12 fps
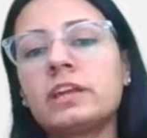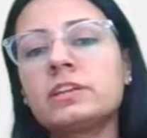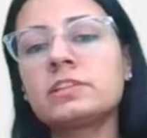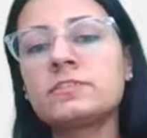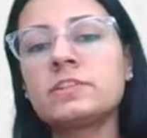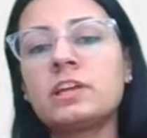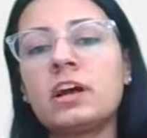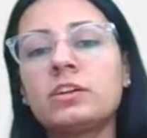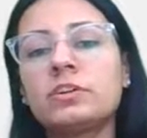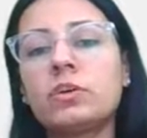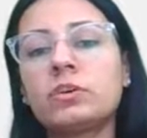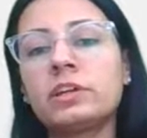that is, we
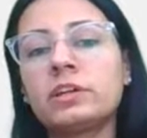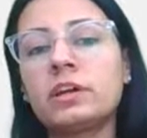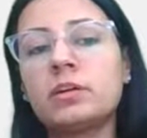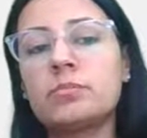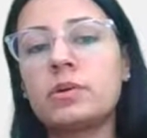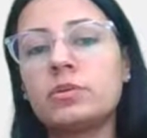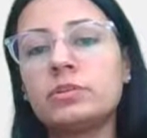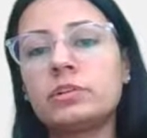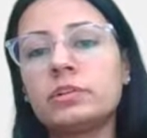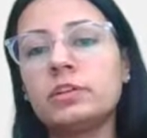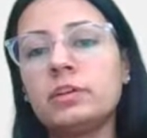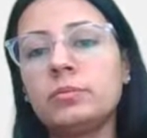are talking about
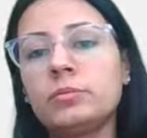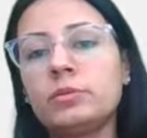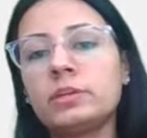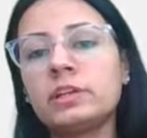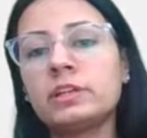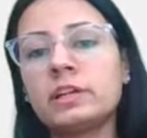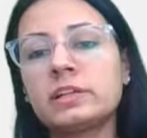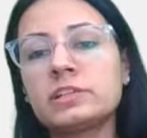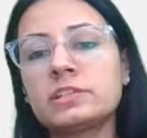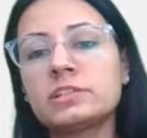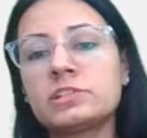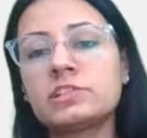pneumonia, that
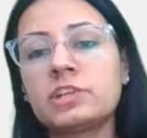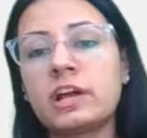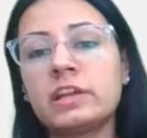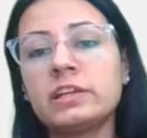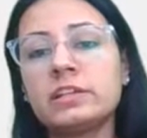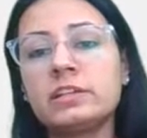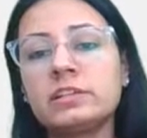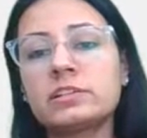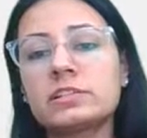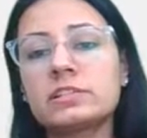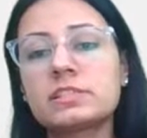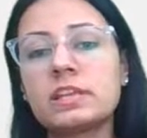is the giant
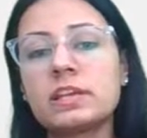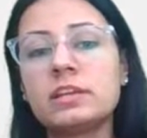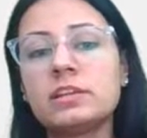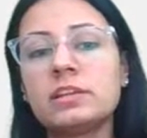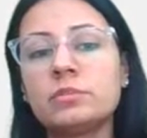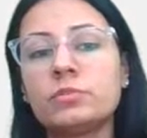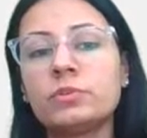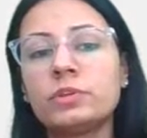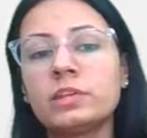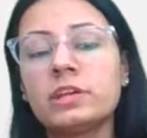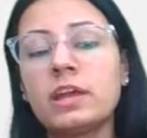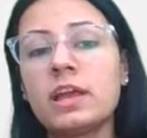cell
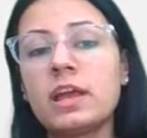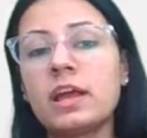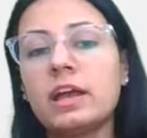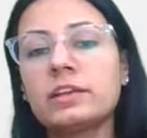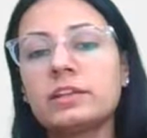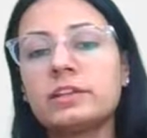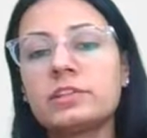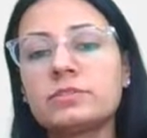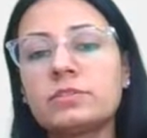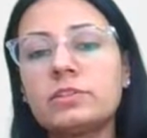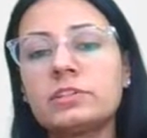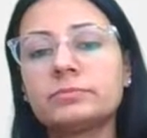pneumonia, and it is
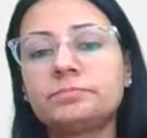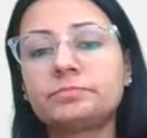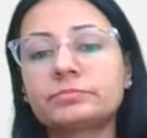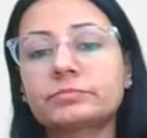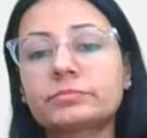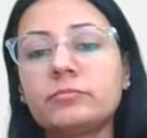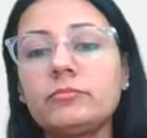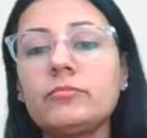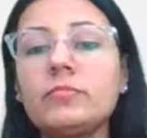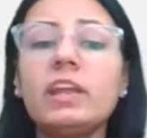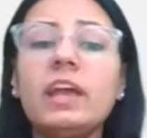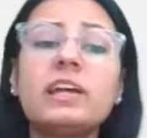what?
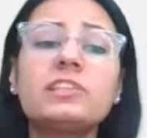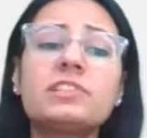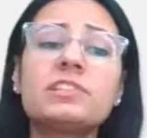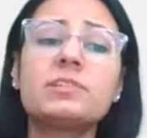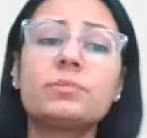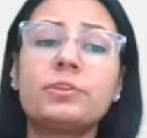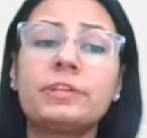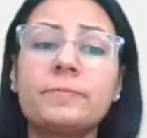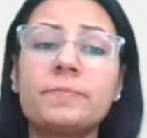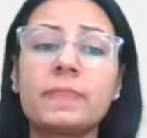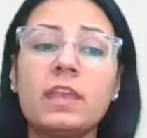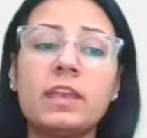Hecht's pneumonia.
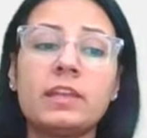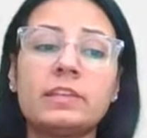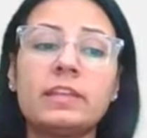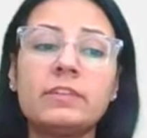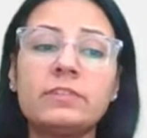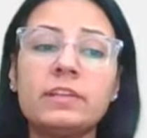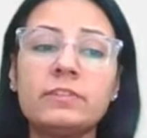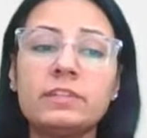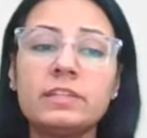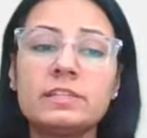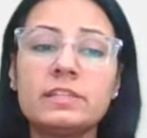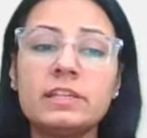Then we have
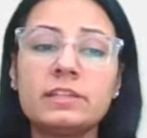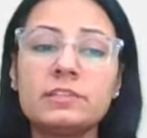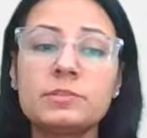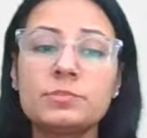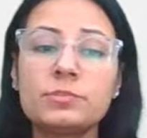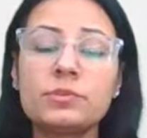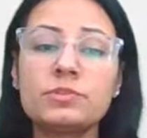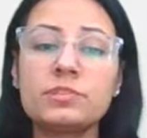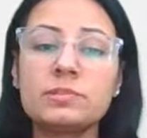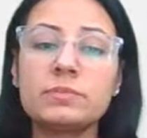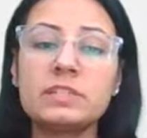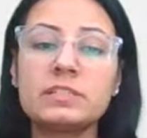in the CNS
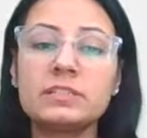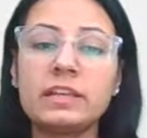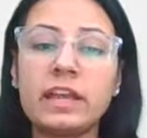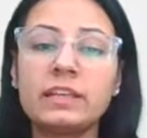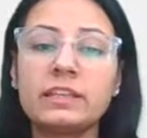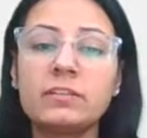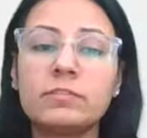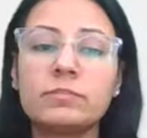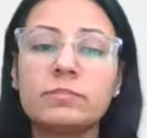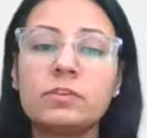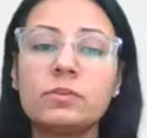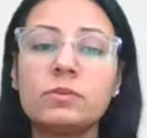post-measles
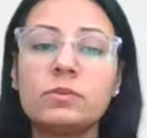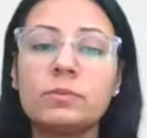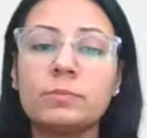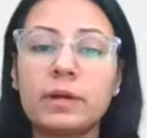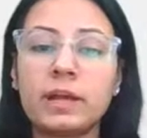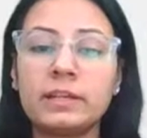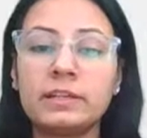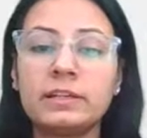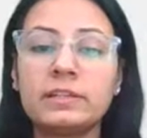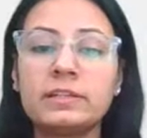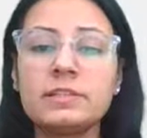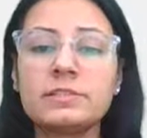
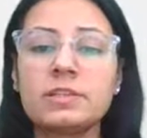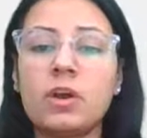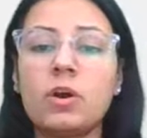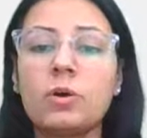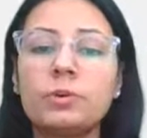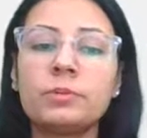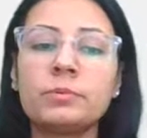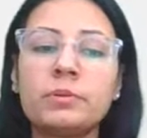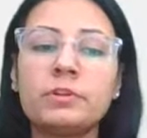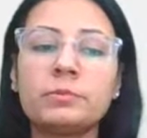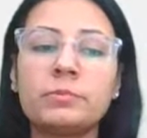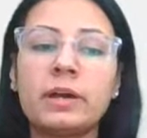encephalomyelitis,
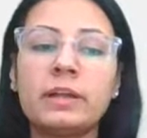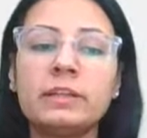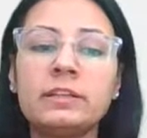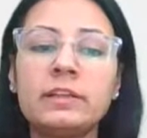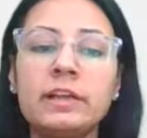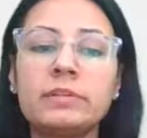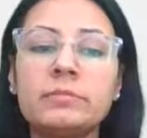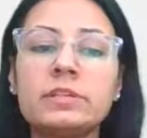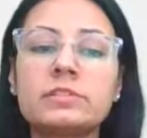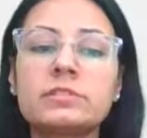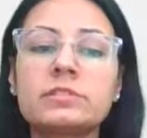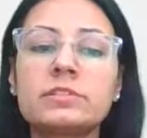autoimmune to myelin, and
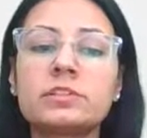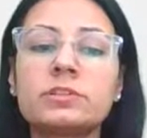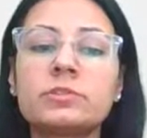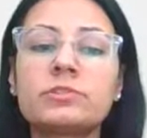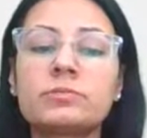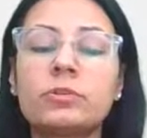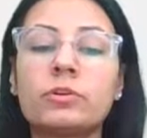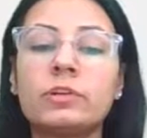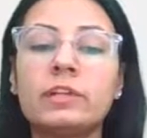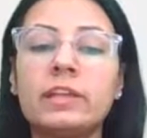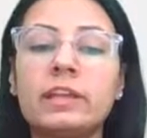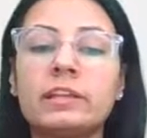measles inclusion
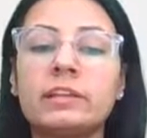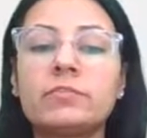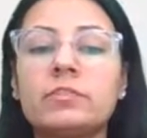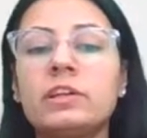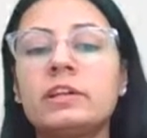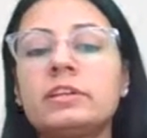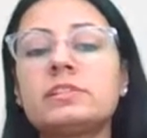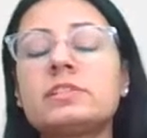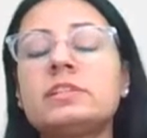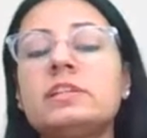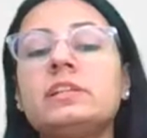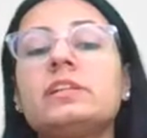body encephalitis
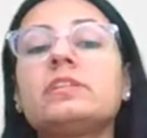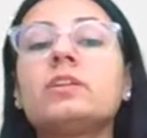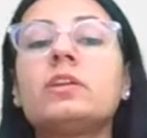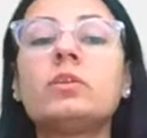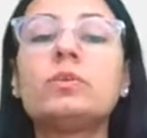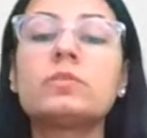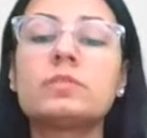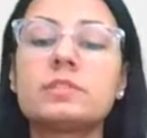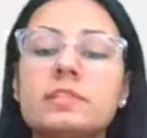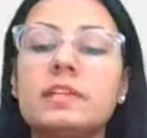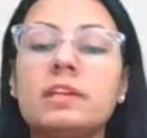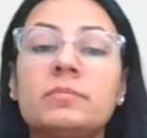seen in the low
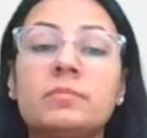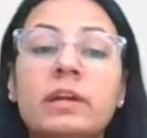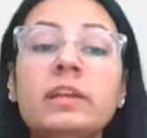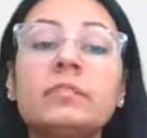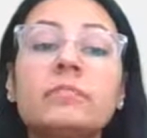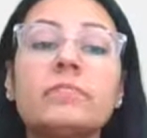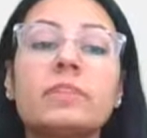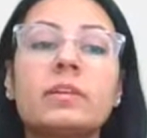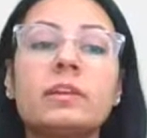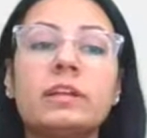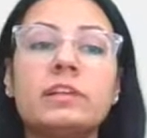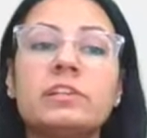CMI
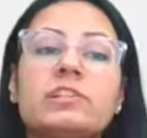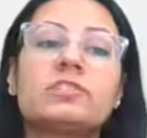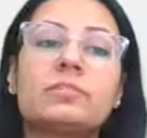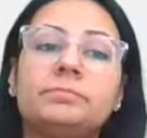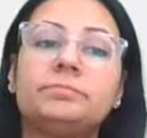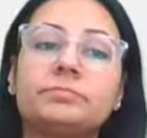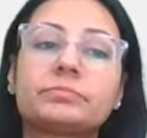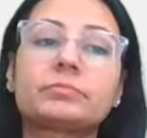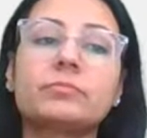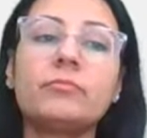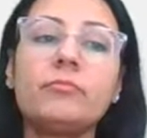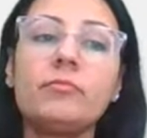condition.
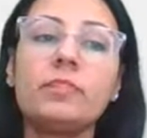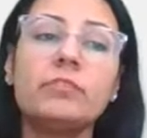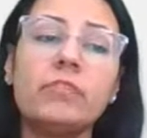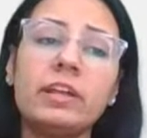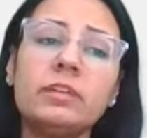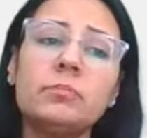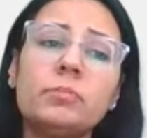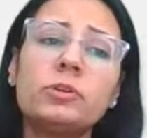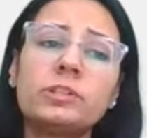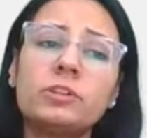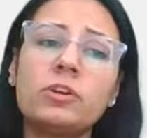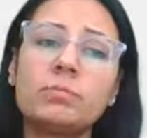Very
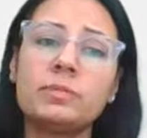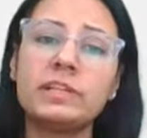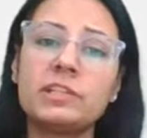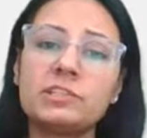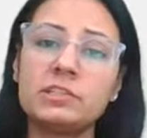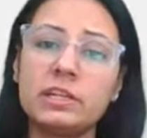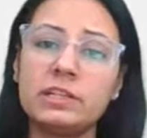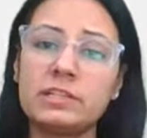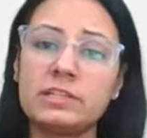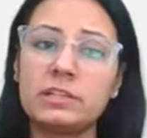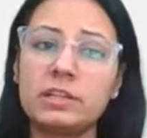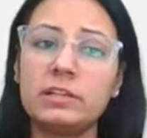important complication, that
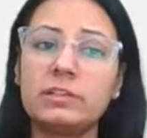is